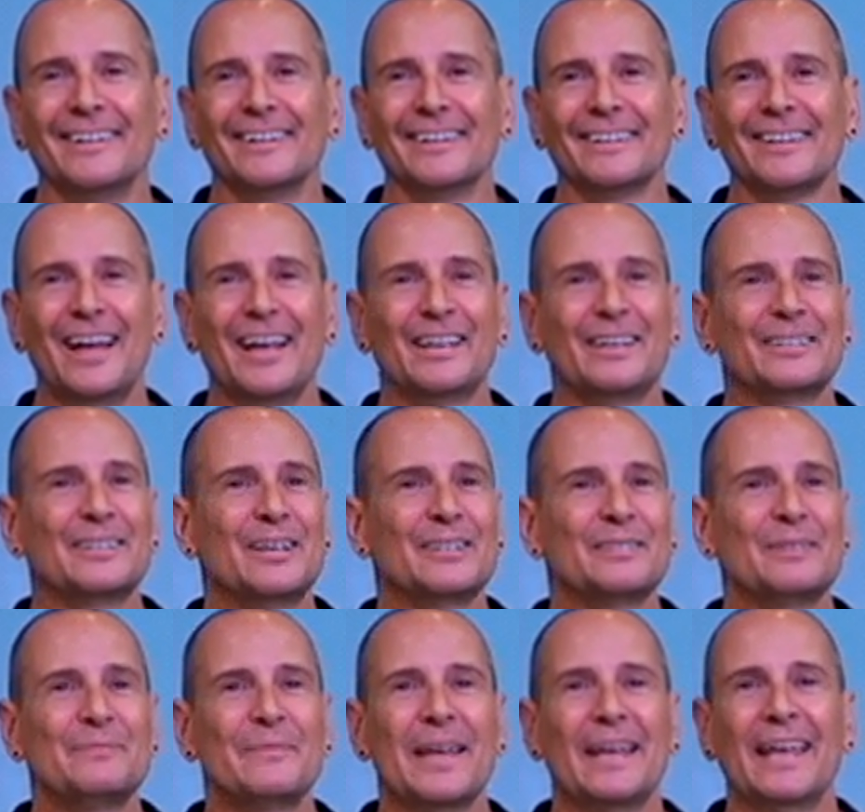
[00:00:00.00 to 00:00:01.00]
Like it
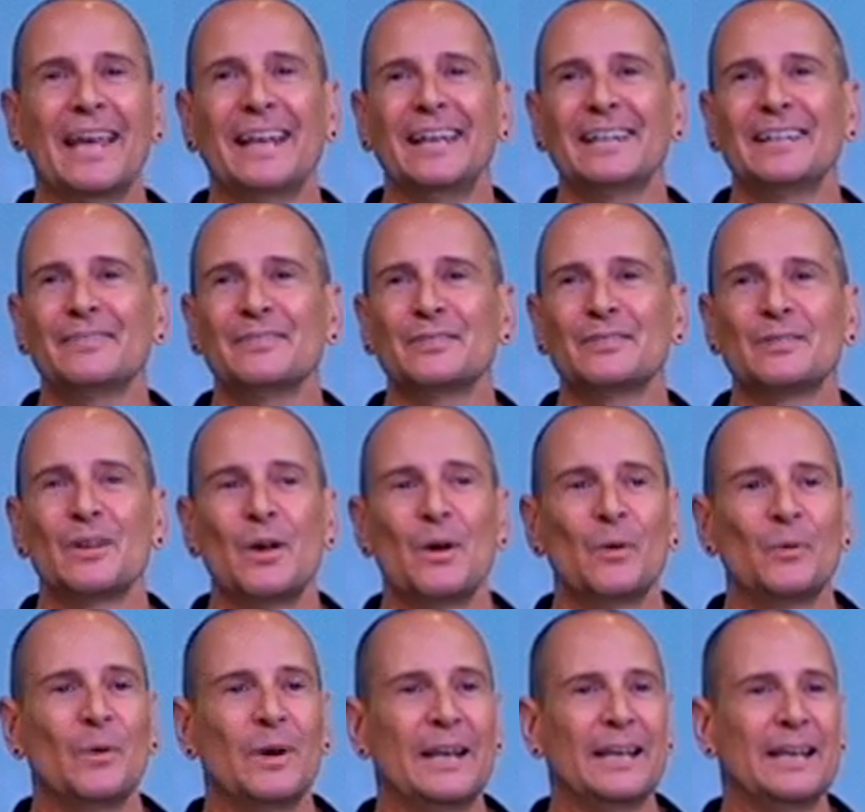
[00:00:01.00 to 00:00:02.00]
doesn't make any difference
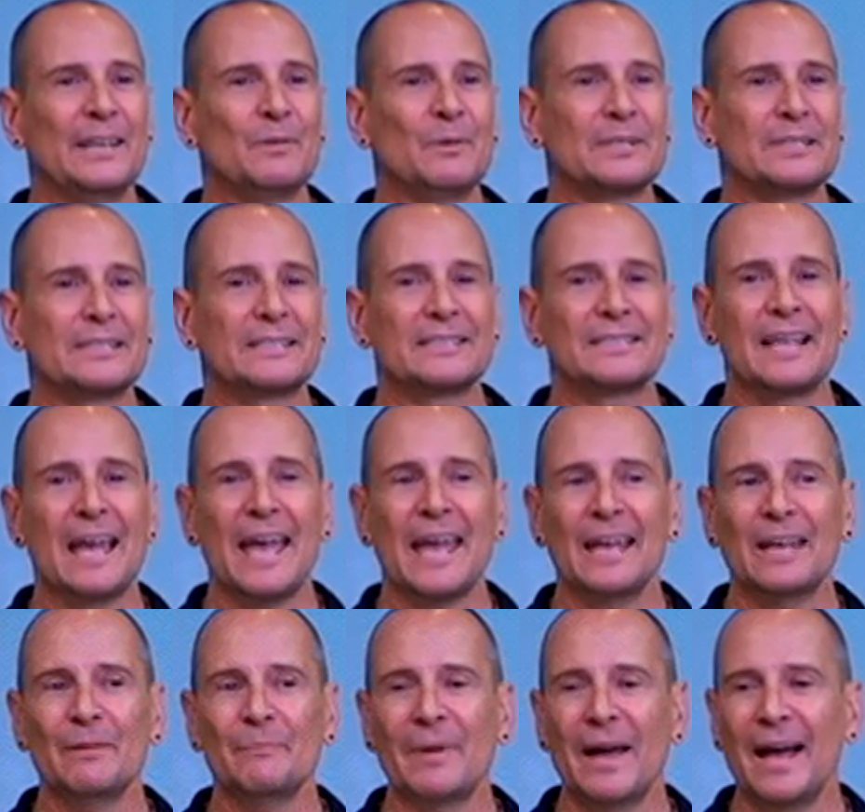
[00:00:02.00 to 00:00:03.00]
what anyone's
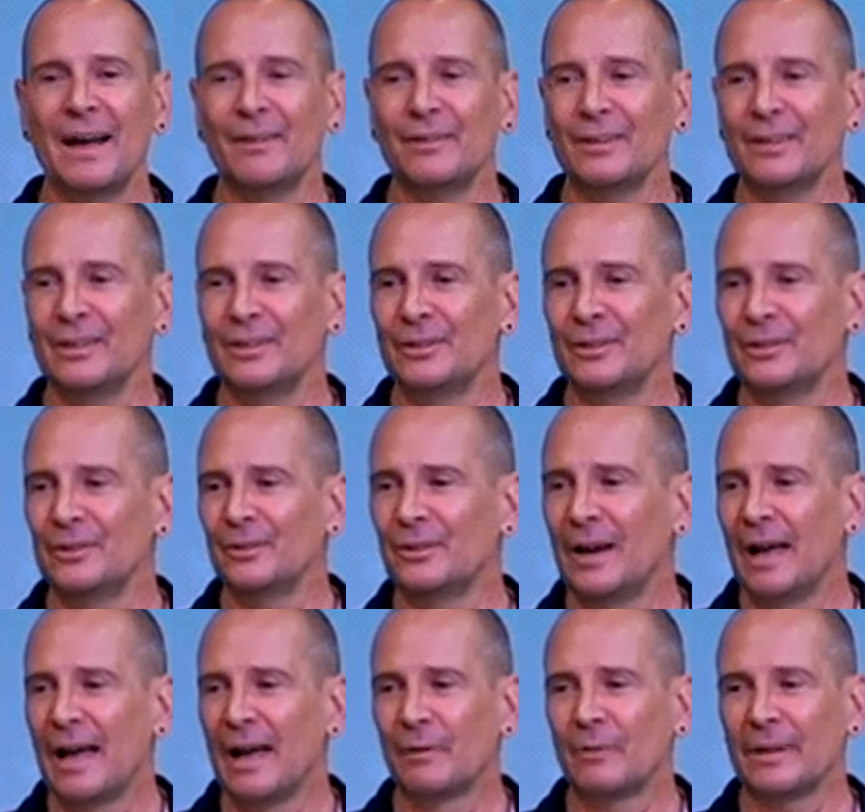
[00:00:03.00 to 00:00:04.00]
saying about you,
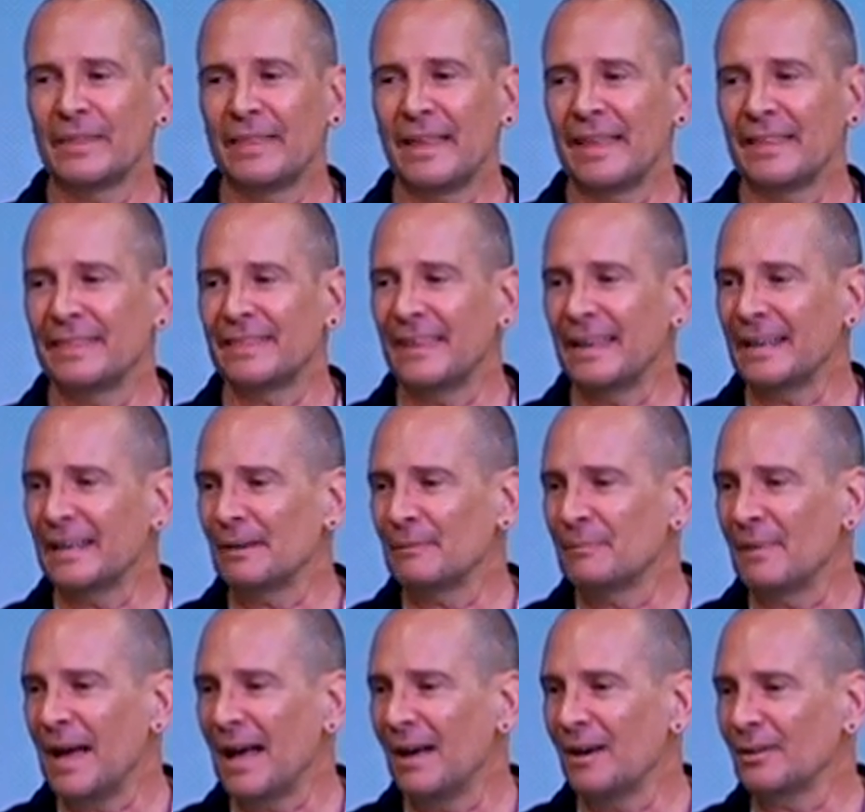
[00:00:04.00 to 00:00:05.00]
what they think
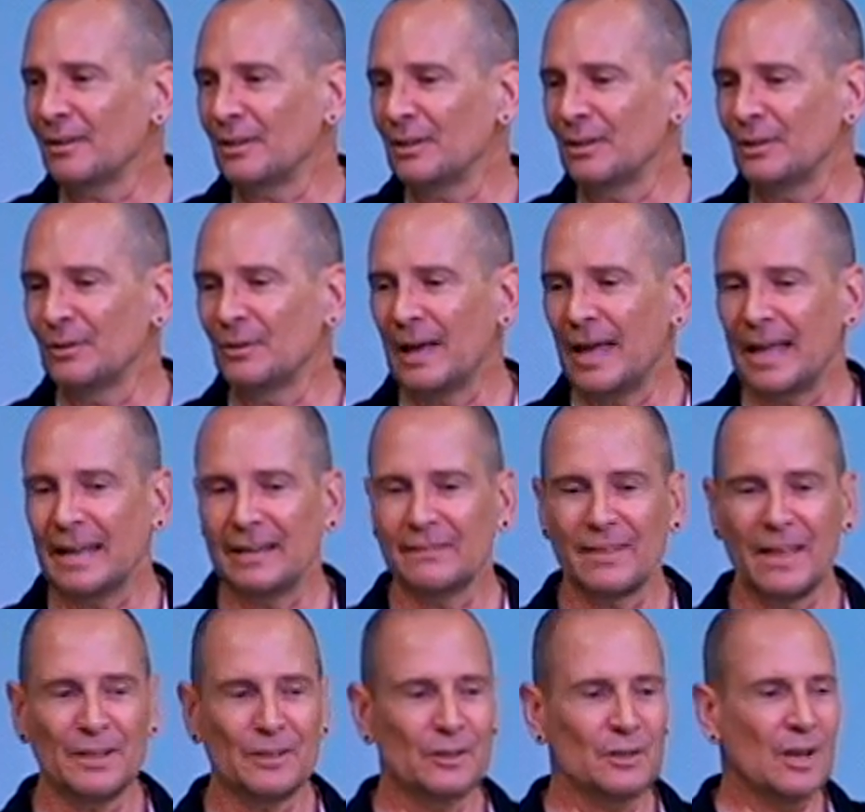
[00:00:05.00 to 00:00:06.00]
about you, any of
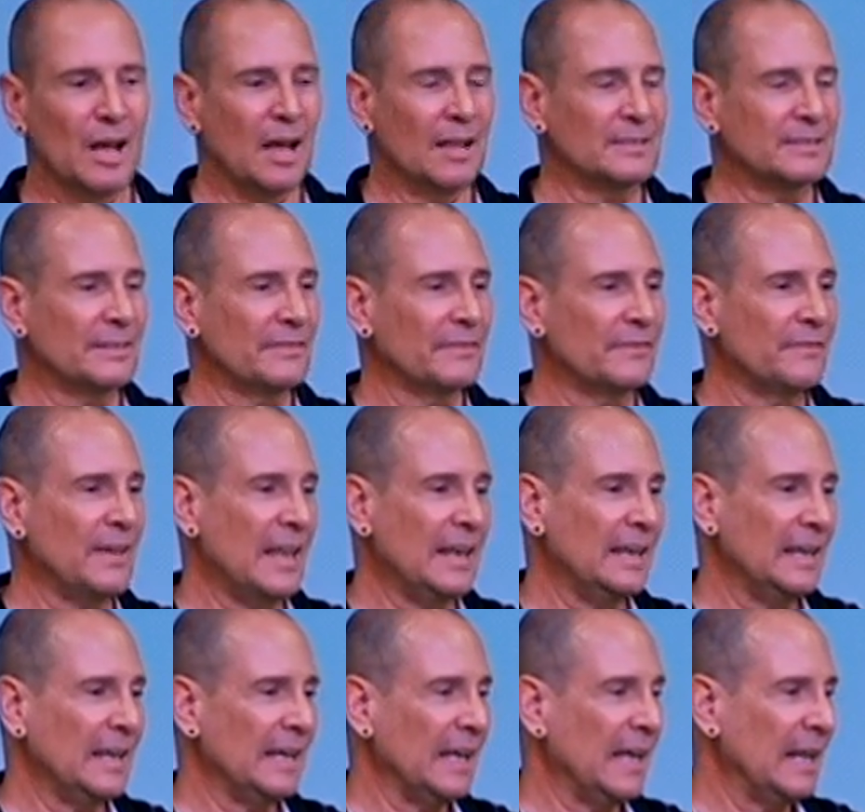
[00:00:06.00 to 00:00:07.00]
that. You're not
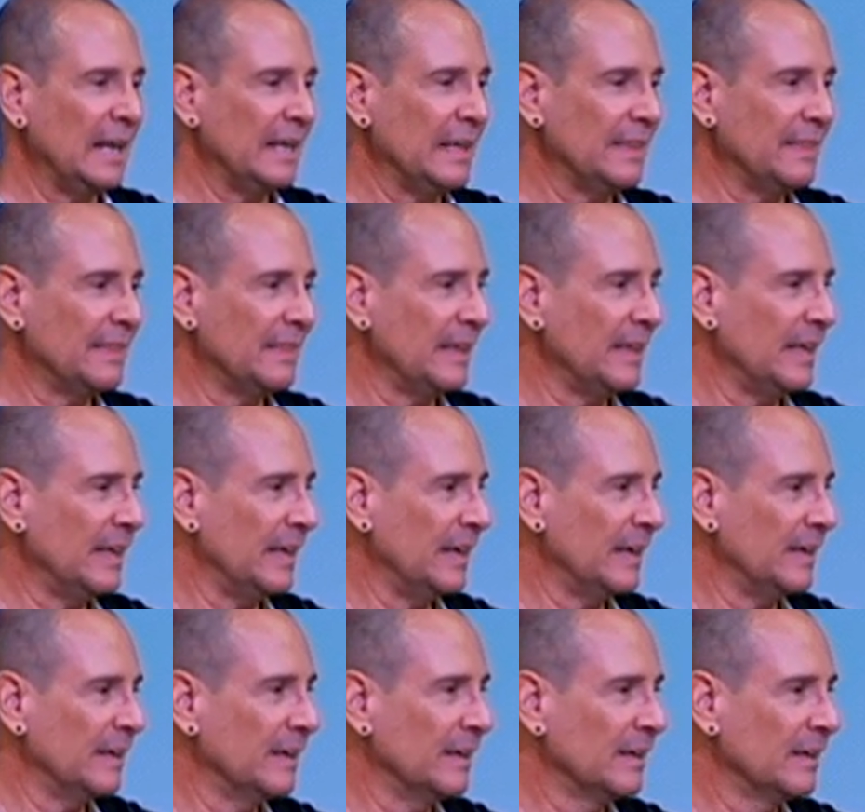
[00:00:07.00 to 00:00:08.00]
defending
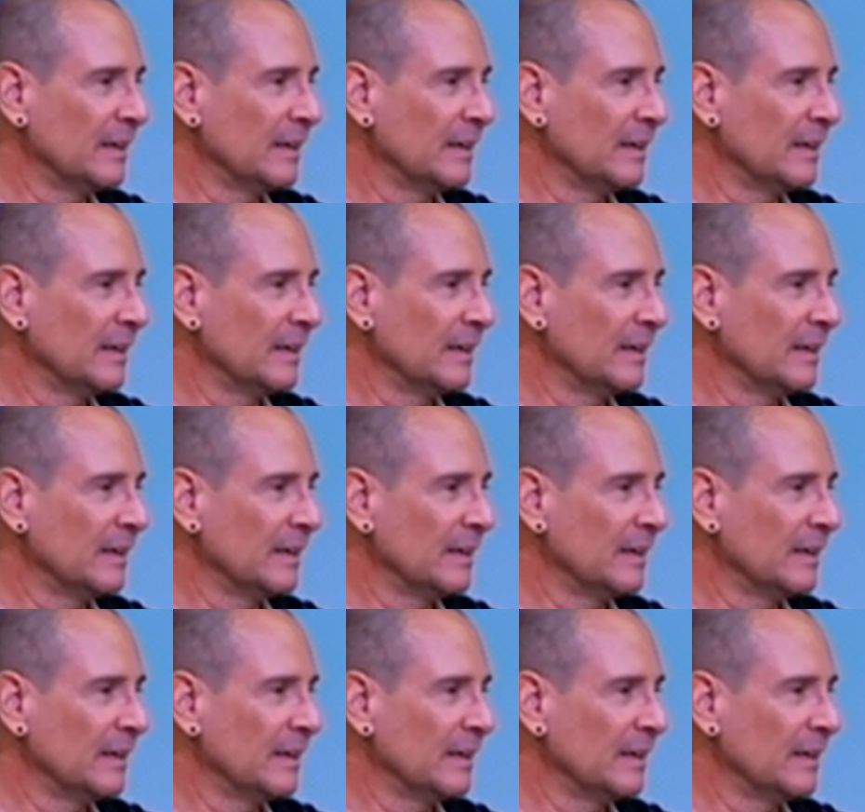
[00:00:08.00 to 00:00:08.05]
anything.